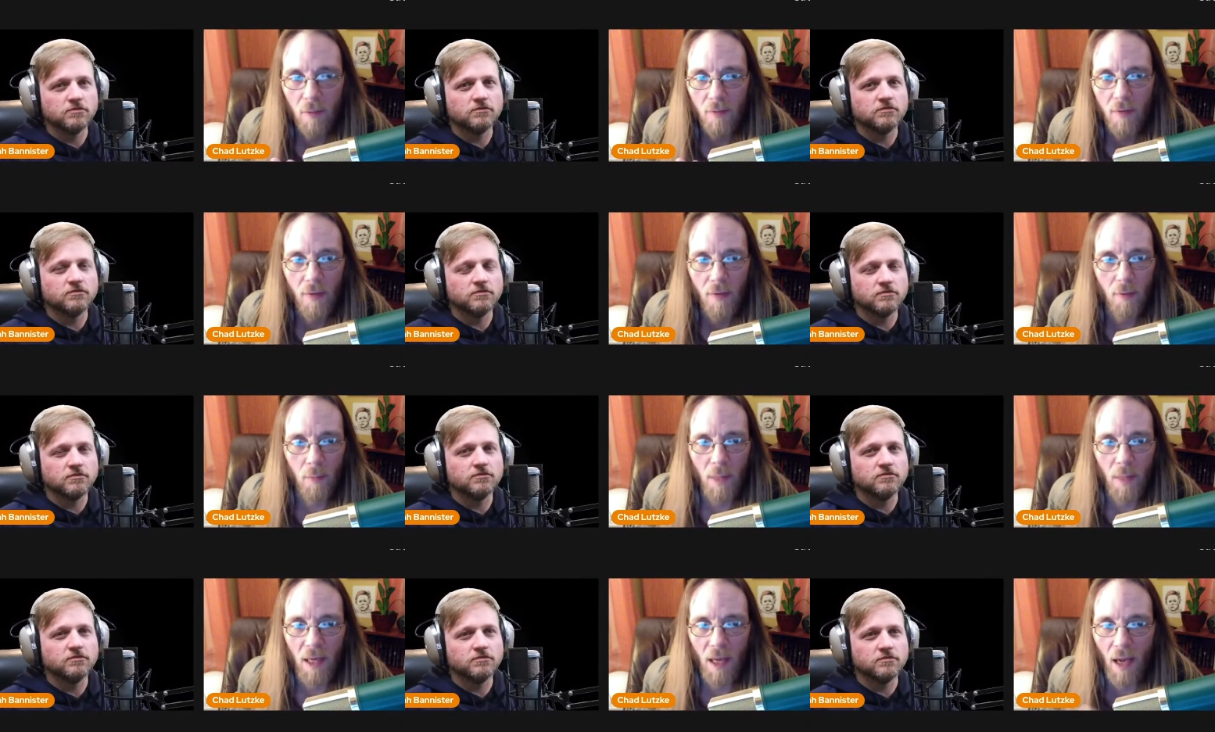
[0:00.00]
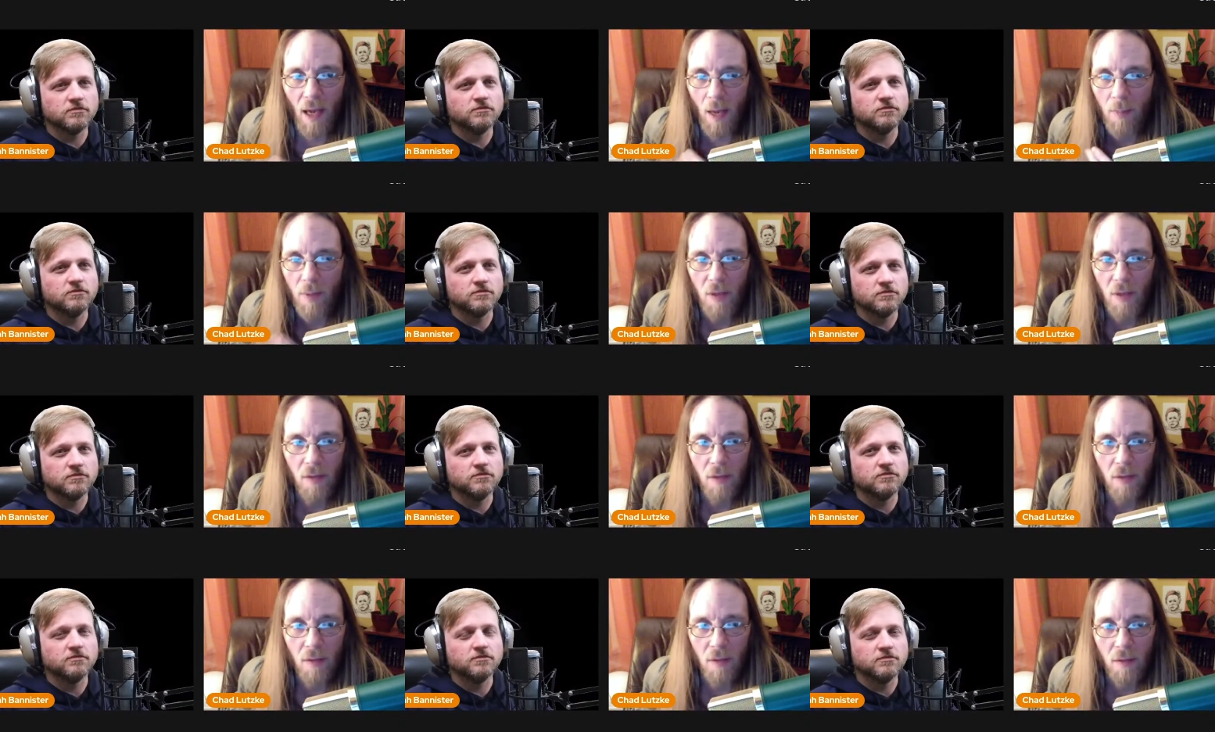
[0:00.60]
Speaker 1: We've never been
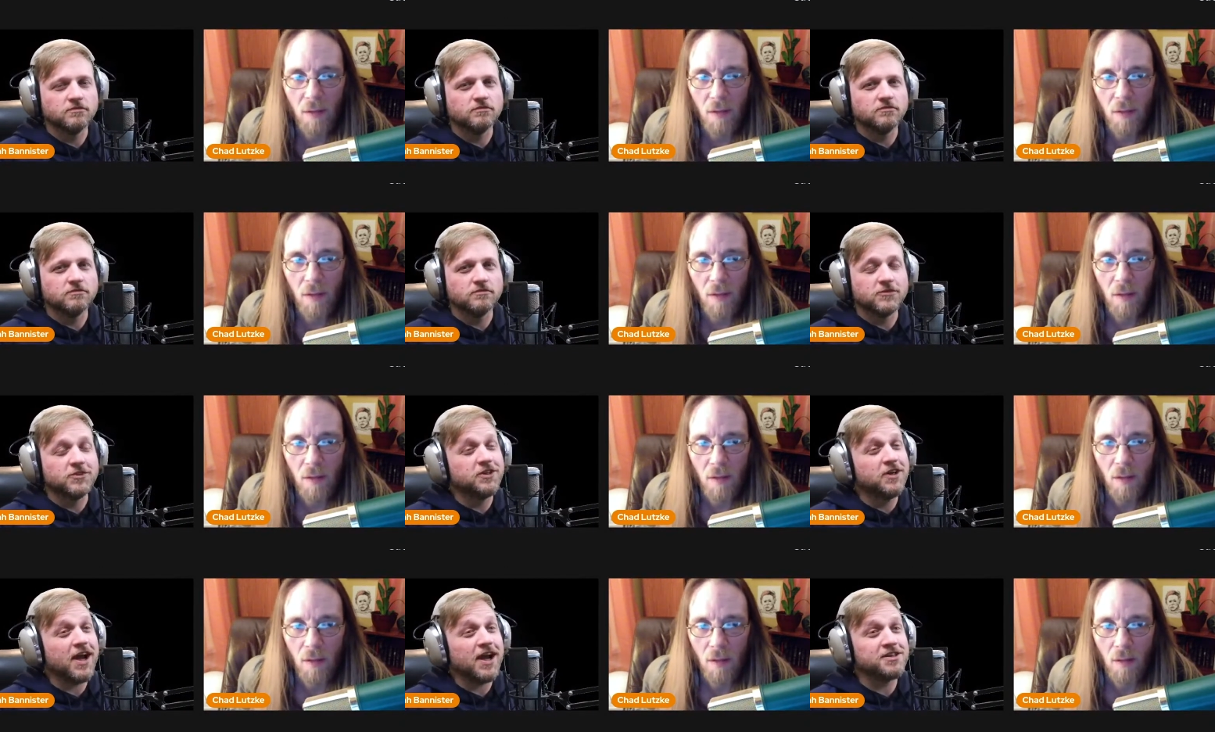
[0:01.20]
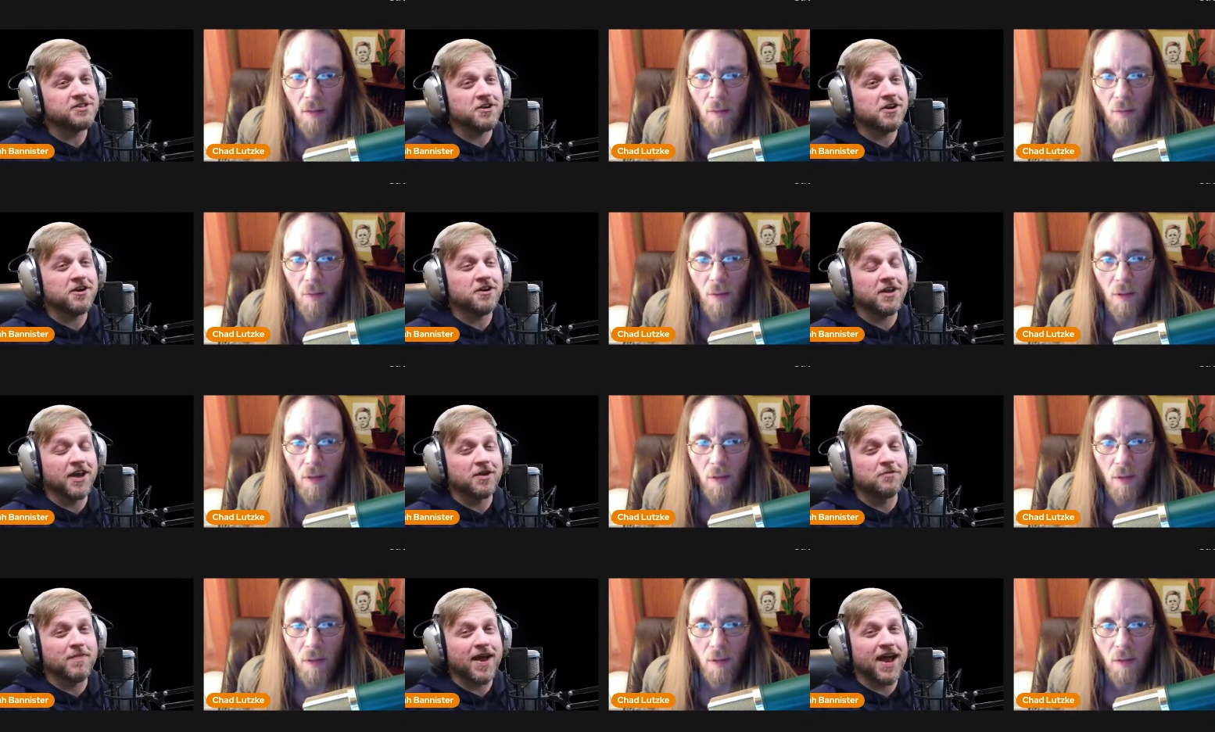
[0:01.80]
happier. You guys are
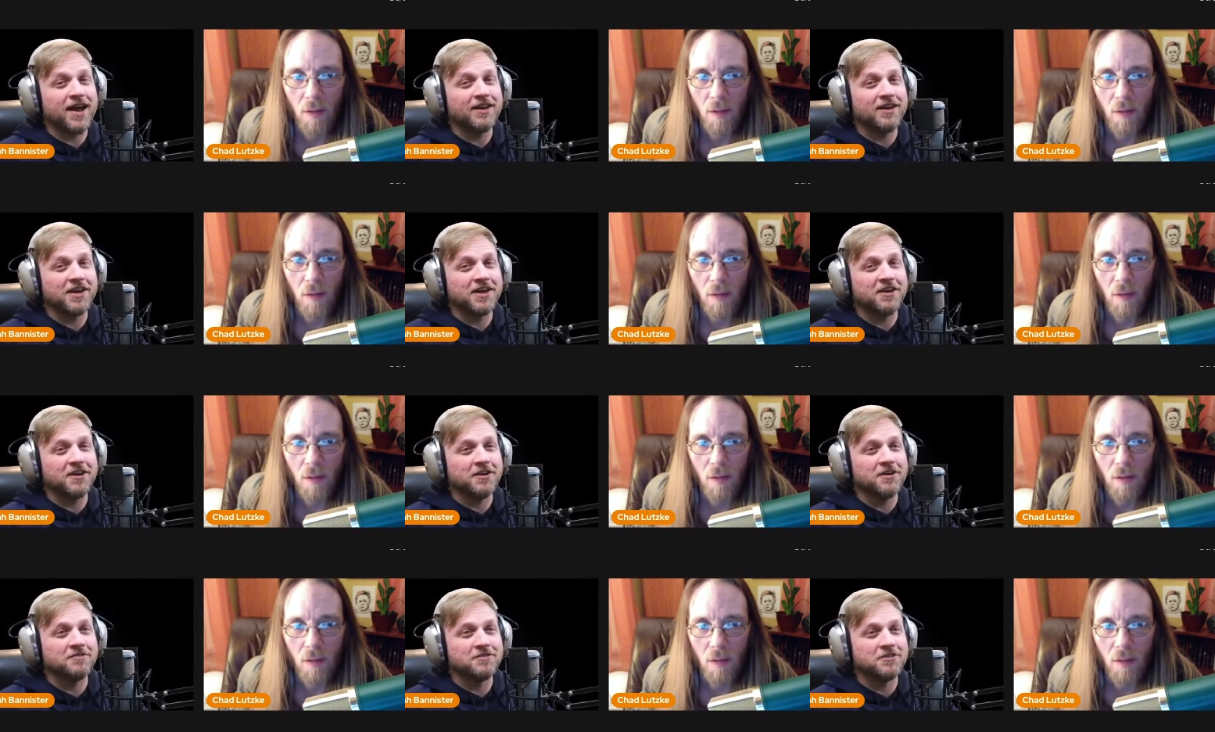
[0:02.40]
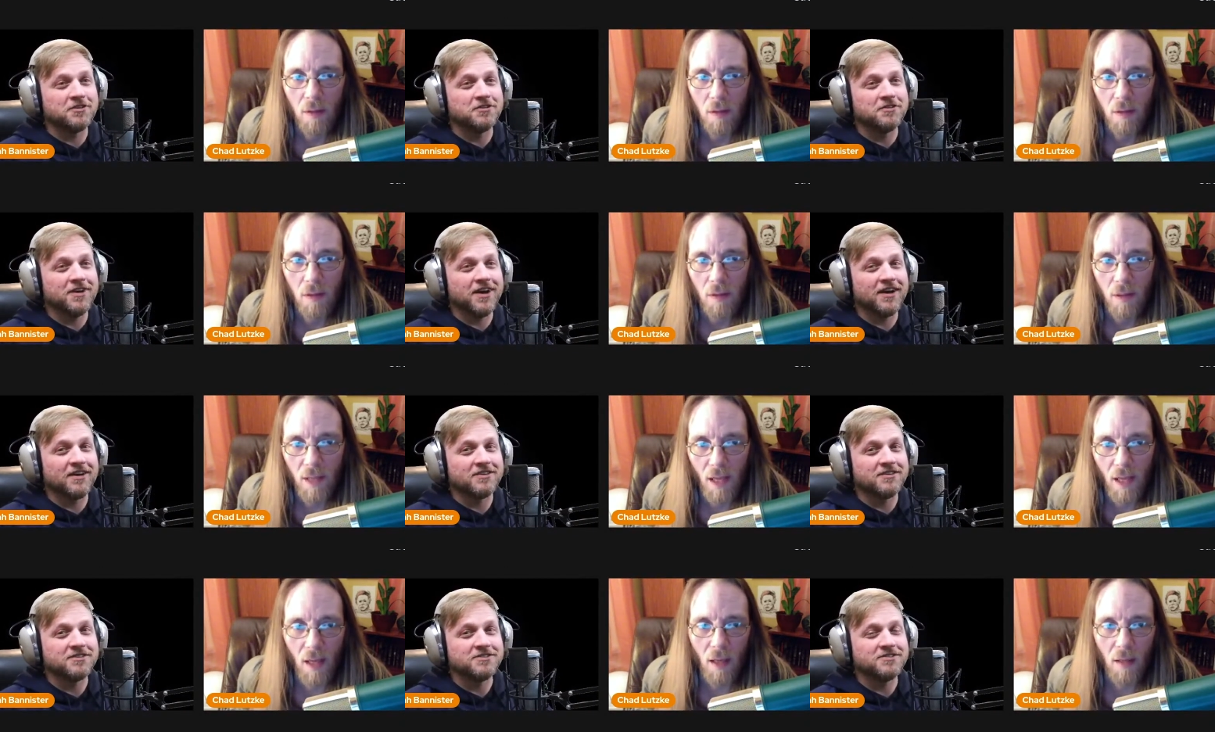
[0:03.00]
like madly in love, dude.
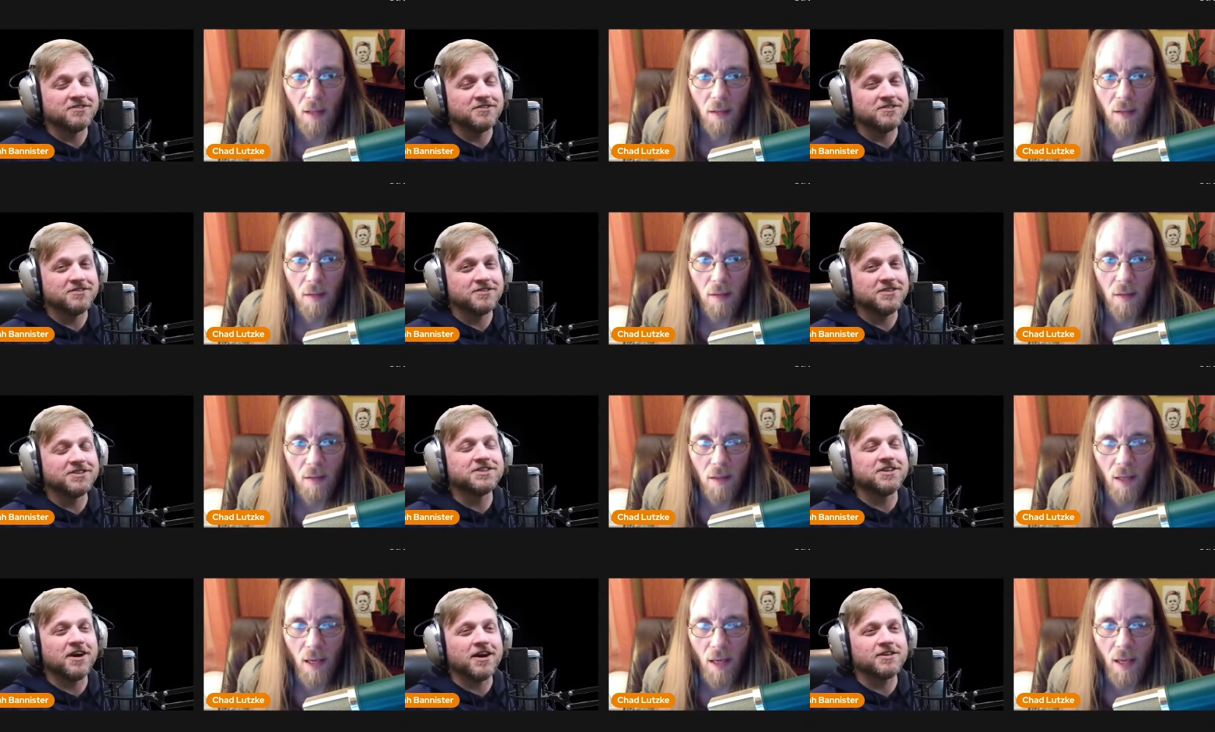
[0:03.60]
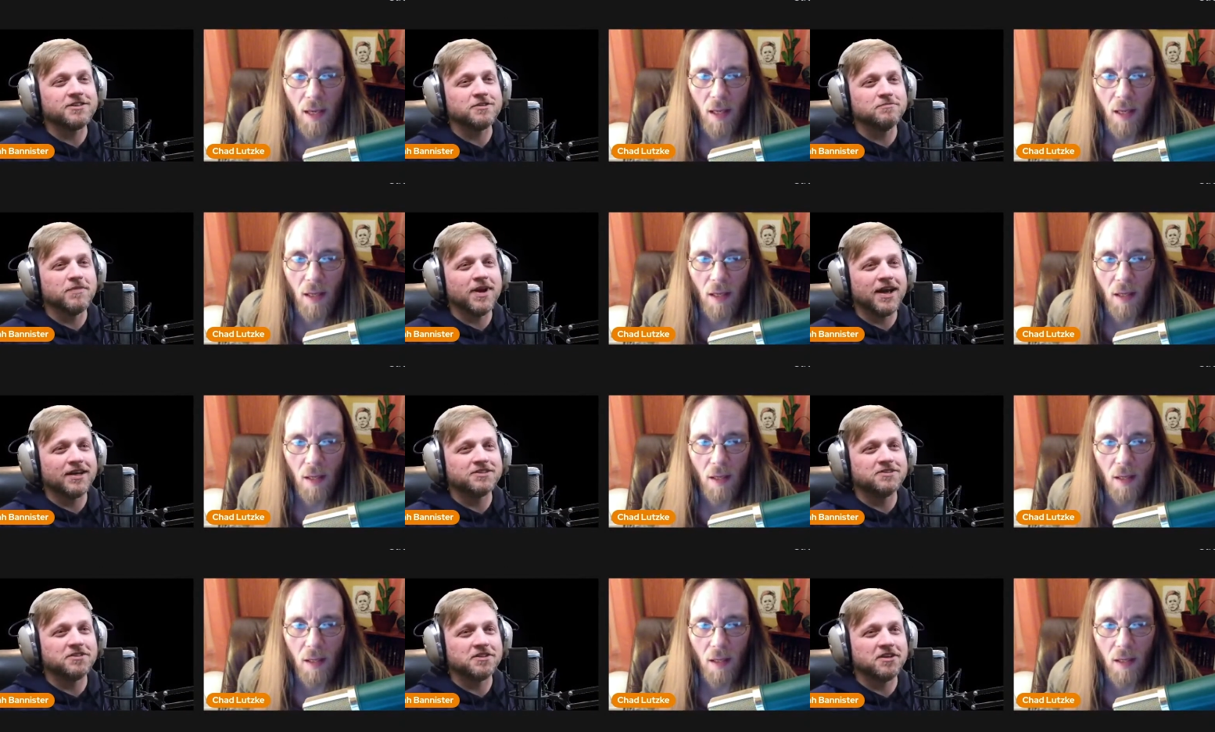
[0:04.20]
Yeah. Yeah. It's awesome, yeah.
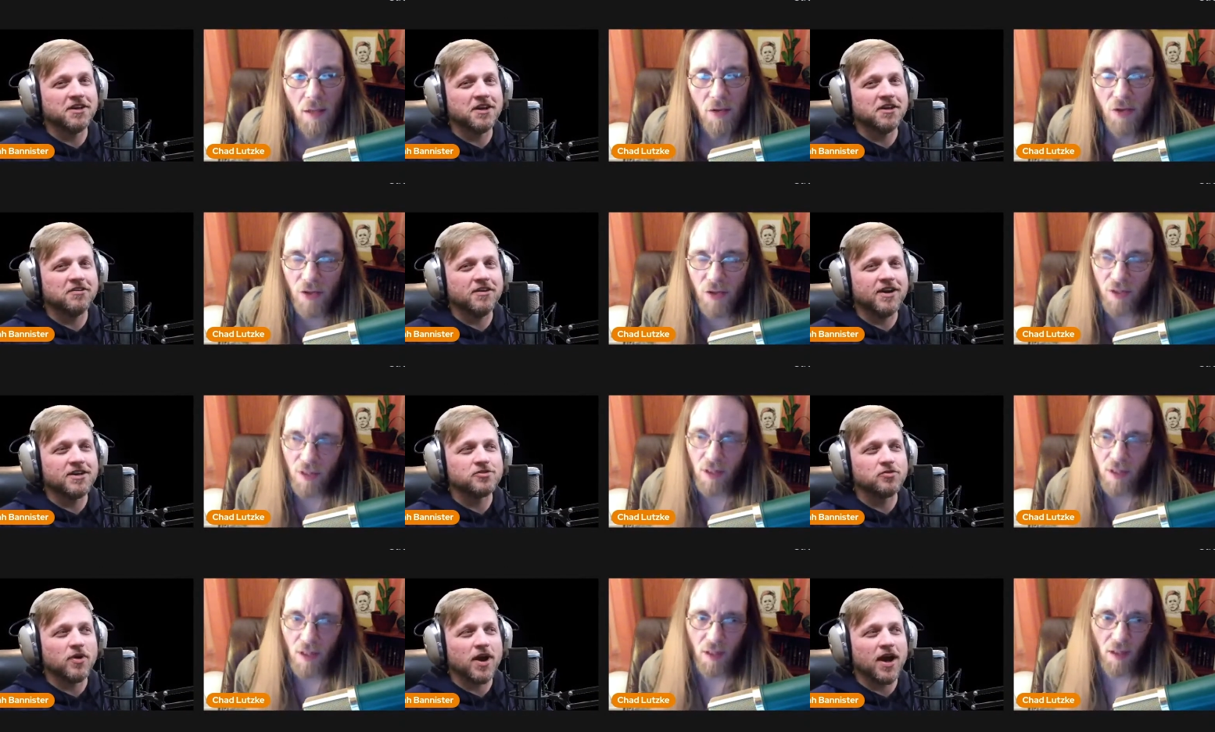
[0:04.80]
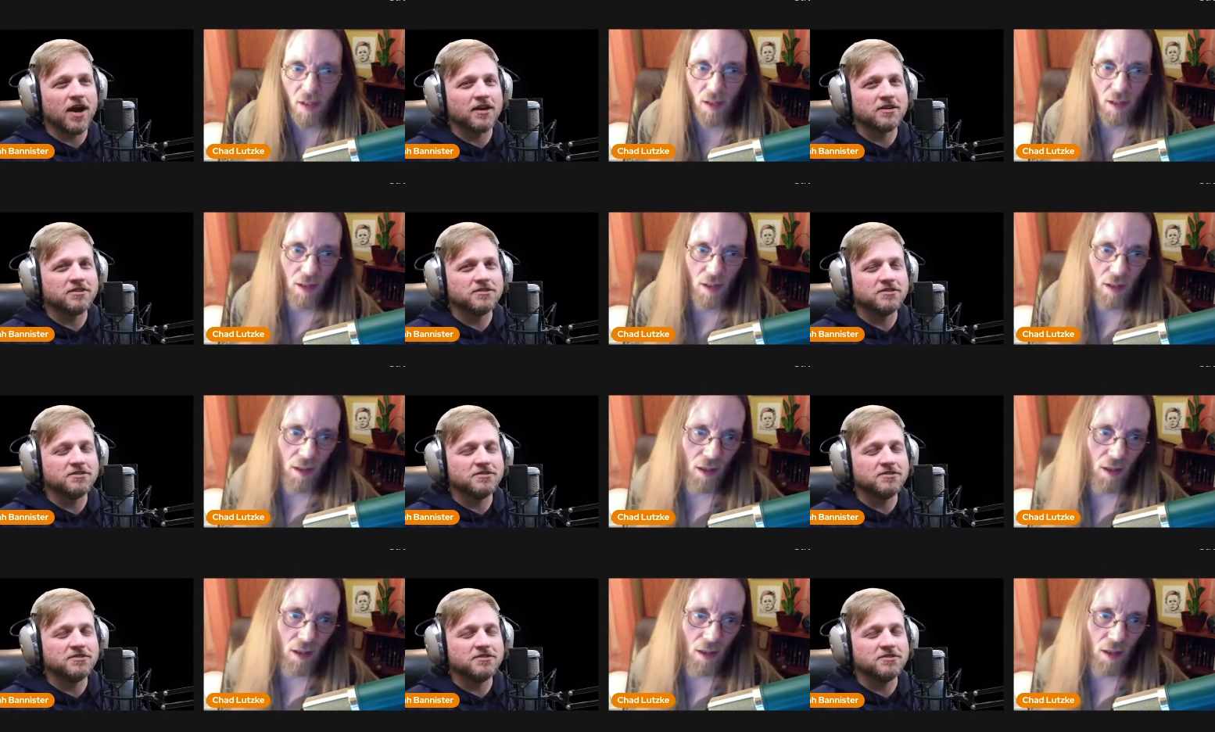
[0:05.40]
actually. Yeah. It's you just, guys rock.